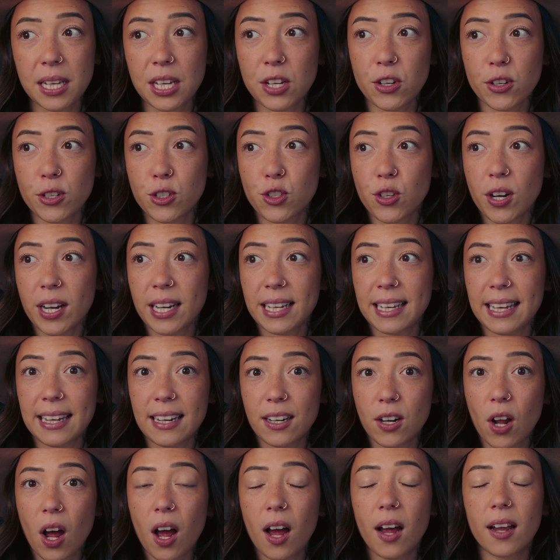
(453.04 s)
and you're trying to get
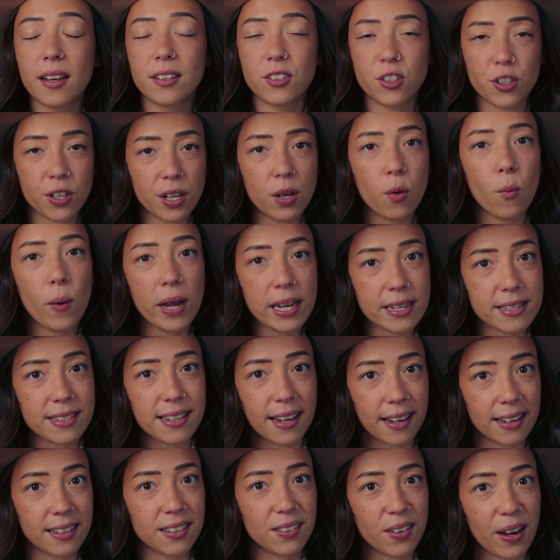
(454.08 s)
it on, you're going to wait a
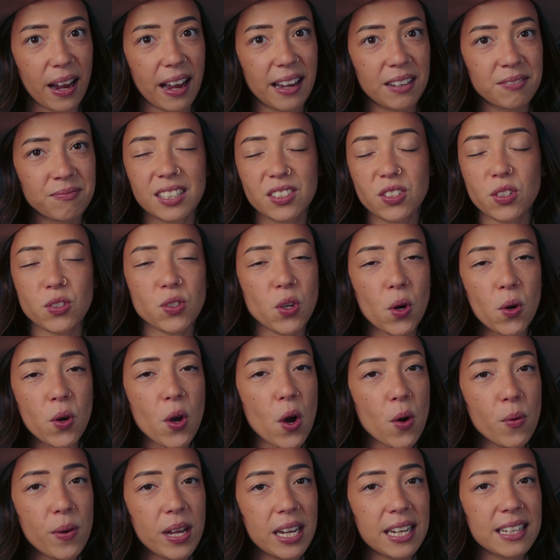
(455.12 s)
second, okay? So don't
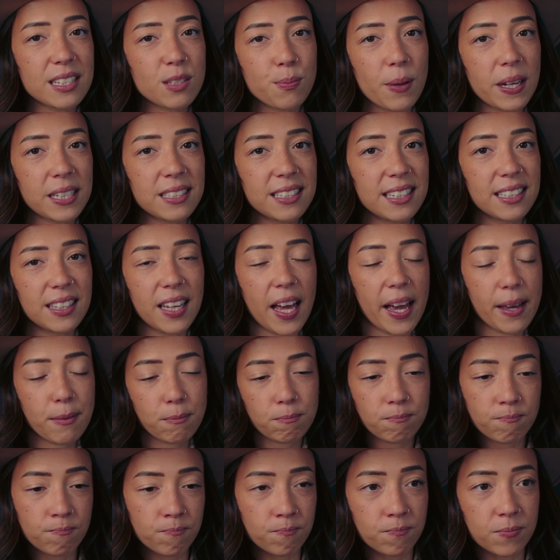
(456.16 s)
go in expecting like,
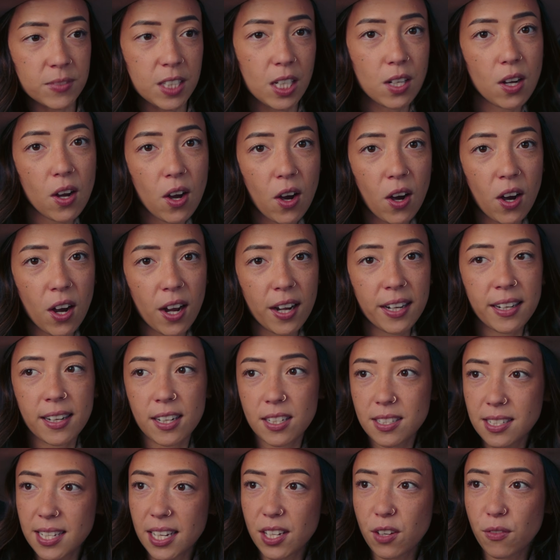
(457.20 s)

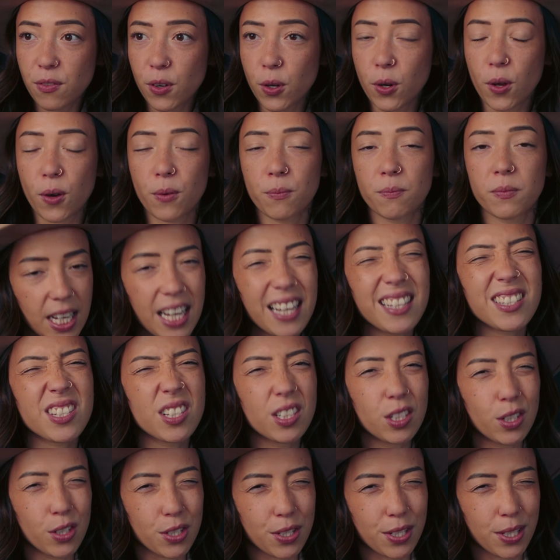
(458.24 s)
on, take your photo. It's
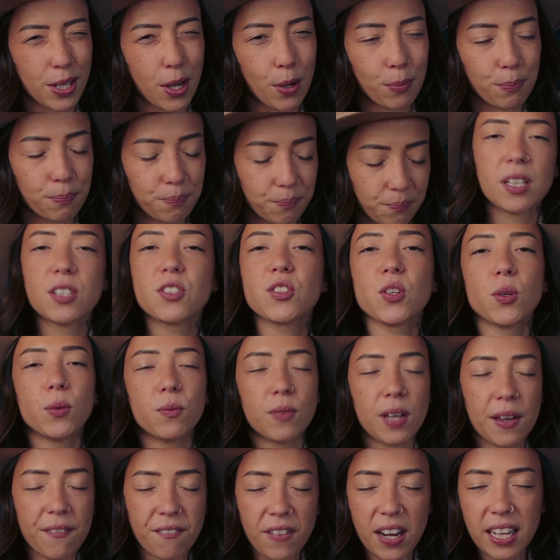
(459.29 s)
a little slow.
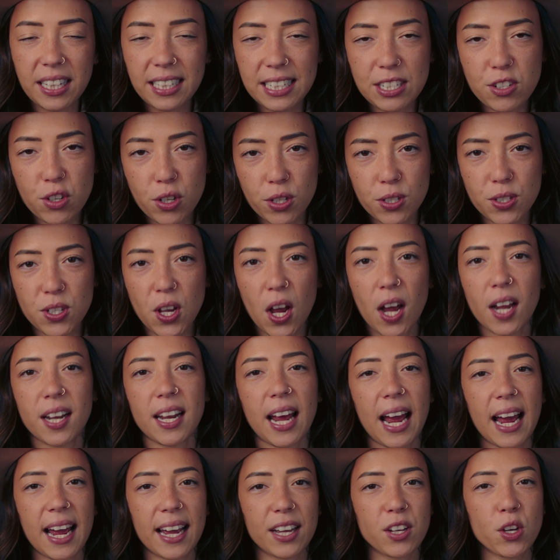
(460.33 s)
So it finally turns
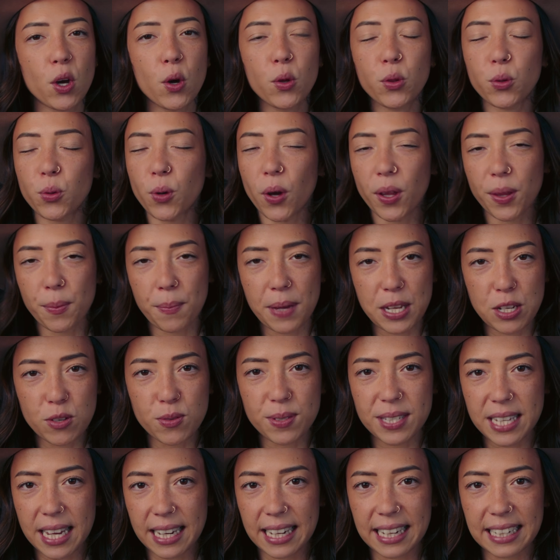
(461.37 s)
on. I go through all the menu
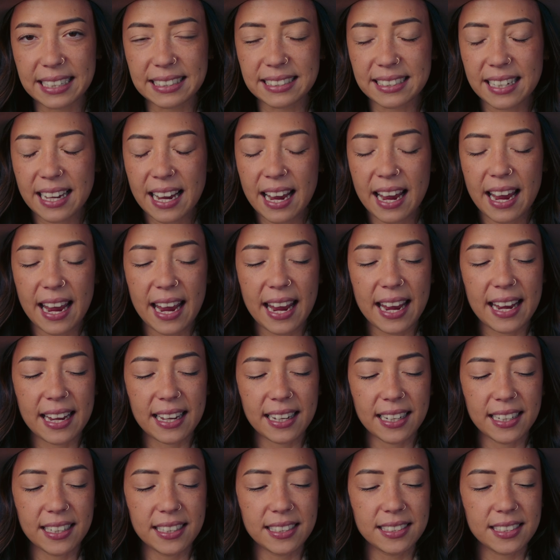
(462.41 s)
settings,
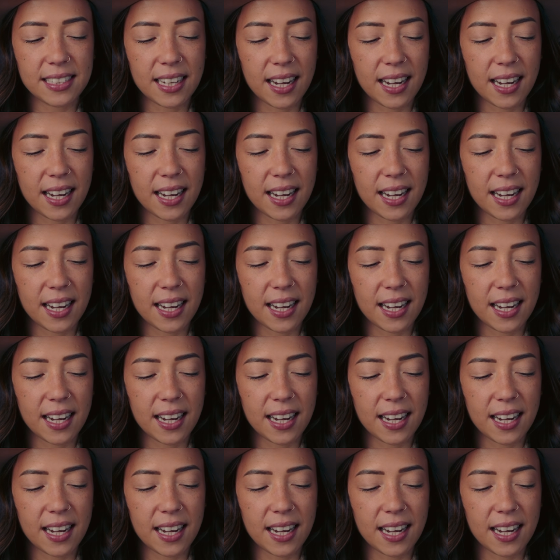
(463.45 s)
and